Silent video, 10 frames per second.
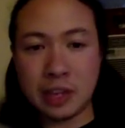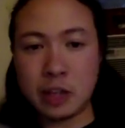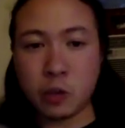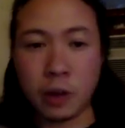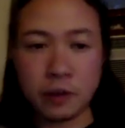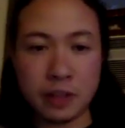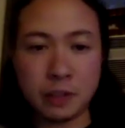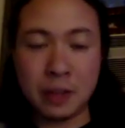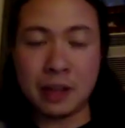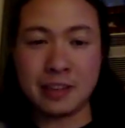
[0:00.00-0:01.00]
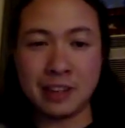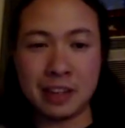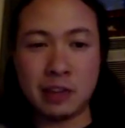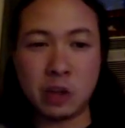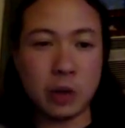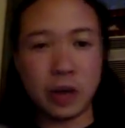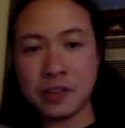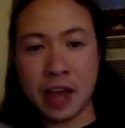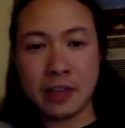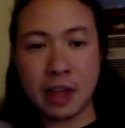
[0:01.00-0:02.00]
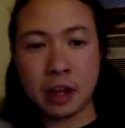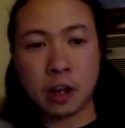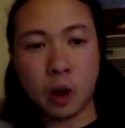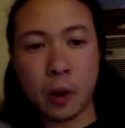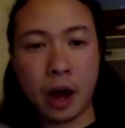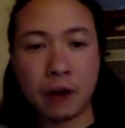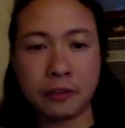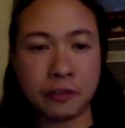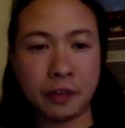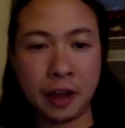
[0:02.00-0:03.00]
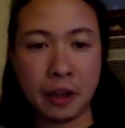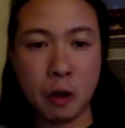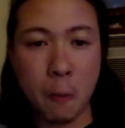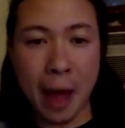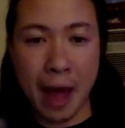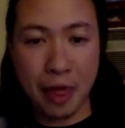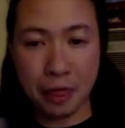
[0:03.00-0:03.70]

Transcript: Each one of these beings is leaving you gifts and then going off on their own path.